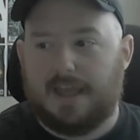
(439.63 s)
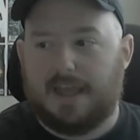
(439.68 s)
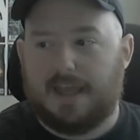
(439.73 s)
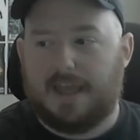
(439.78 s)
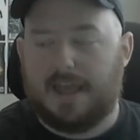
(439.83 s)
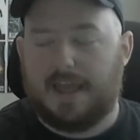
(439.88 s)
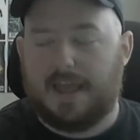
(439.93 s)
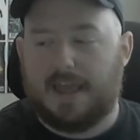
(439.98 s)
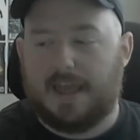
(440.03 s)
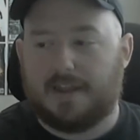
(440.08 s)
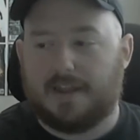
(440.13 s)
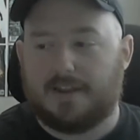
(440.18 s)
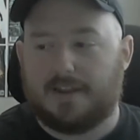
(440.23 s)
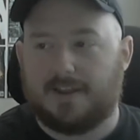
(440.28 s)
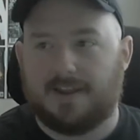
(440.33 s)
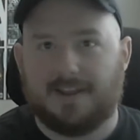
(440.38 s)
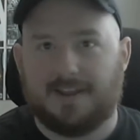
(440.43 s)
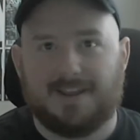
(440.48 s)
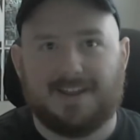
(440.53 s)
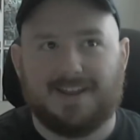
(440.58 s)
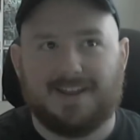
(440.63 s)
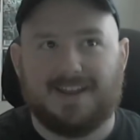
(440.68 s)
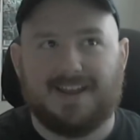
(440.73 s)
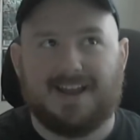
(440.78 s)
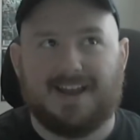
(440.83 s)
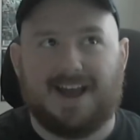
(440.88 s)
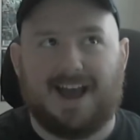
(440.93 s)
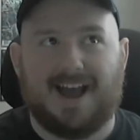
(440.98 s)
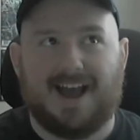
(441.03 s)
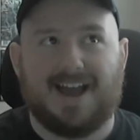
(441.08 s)
and
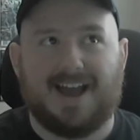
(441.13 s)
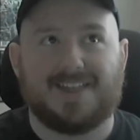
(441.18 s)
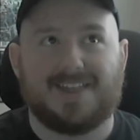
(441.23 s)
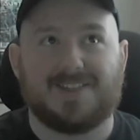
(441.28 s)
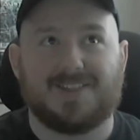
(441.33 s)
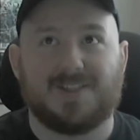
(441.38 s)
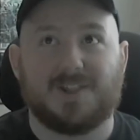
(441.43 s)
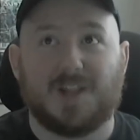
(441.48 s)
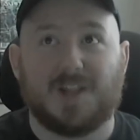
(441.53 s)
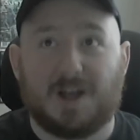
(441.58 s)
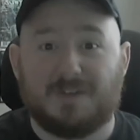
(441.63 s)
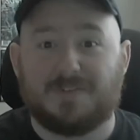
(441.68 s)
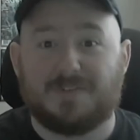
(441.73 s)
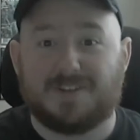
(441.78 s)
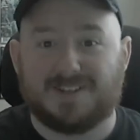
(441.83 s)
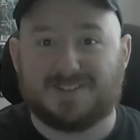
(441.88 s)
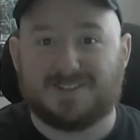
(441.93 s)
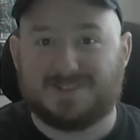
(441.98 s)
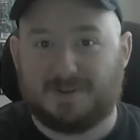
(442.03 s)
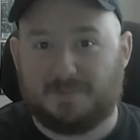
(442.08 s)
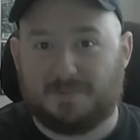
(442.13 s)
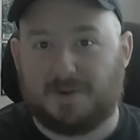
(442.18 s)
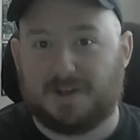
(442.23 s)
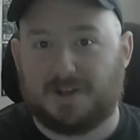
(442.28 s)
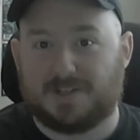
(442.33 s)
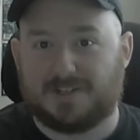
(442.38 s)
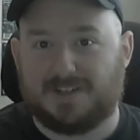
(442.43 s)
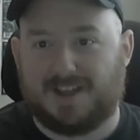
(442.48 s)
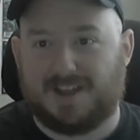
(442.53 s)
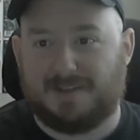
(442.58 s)
I loved it so
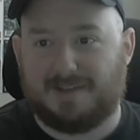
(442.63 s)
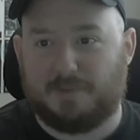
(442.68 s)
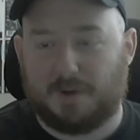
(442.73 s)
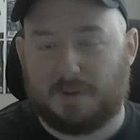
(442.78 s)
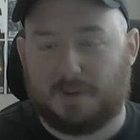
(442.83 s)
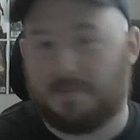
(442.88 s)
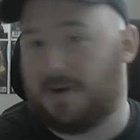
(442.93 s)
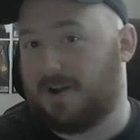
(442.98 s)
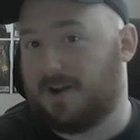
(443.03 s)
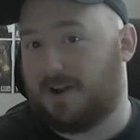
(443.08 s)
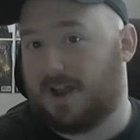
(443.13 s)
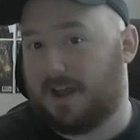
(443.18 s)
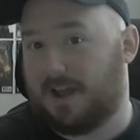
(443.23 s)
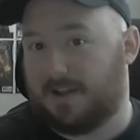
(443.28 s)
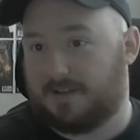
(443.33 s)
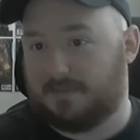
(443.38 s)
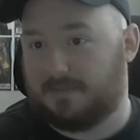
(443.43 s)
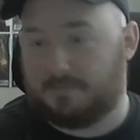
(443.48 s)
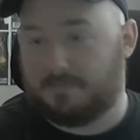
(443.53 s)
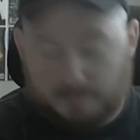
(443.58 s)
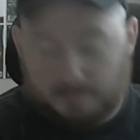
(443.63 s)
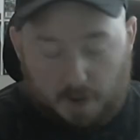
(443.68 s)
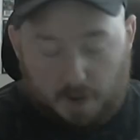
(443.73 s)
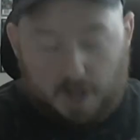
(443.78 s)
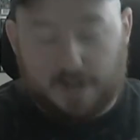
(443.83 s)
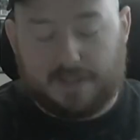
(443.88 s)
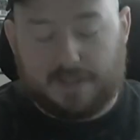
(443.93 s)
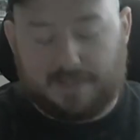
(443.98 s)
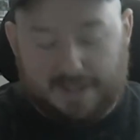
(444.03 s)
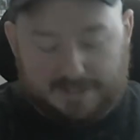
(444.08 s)
much I went and
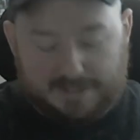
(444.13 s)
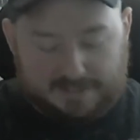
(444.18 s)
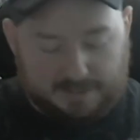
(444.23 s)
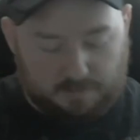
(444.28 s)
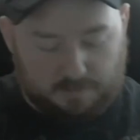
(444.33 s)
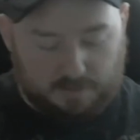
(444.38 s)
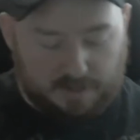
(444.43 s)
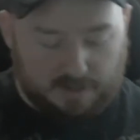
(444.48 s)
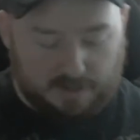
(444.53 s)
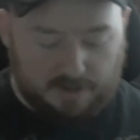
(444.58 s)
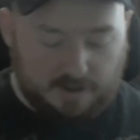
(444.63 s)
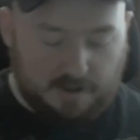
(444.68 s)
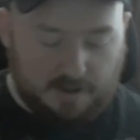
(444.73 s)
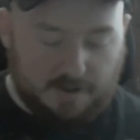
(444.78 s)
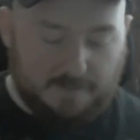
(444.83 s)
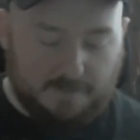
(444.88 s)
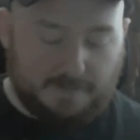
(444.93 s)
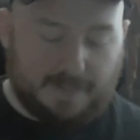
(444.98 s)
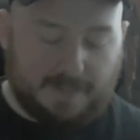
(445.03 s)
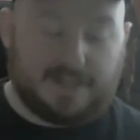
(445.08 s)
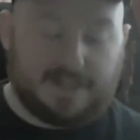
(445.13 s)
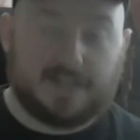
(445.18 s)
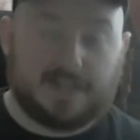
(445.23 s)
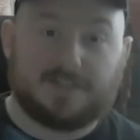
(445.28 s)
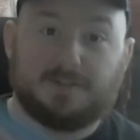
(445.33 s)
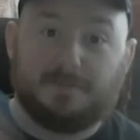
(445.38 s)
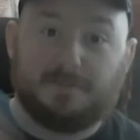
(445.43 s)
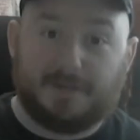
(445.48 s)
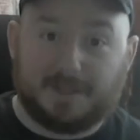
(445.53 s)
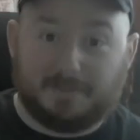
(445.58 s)
bought it that same week, and
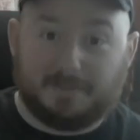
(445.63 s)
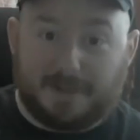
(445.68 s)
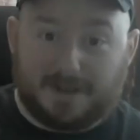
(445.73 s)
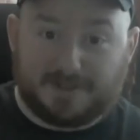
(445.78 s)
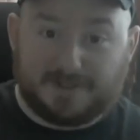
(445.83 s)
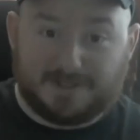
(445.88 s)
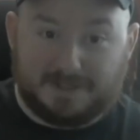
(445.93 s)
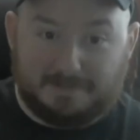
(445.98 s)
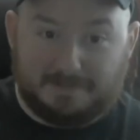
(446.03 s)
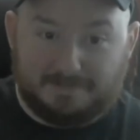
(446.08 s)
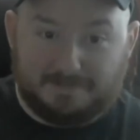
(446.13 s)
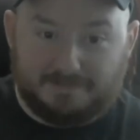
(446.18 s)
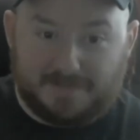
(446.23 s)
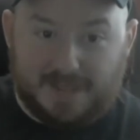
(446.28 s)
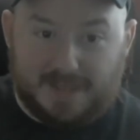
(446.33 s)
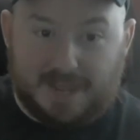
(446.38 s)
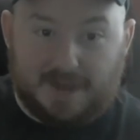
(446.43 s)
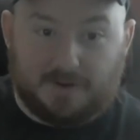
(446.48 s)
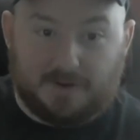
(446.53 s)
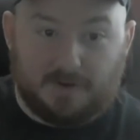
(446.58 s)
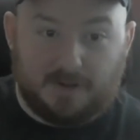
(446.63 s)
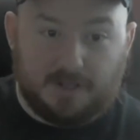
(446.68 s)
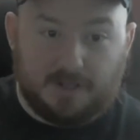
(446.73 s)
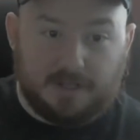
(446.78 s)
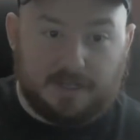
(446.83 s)
that's The Big Lebowski. Now,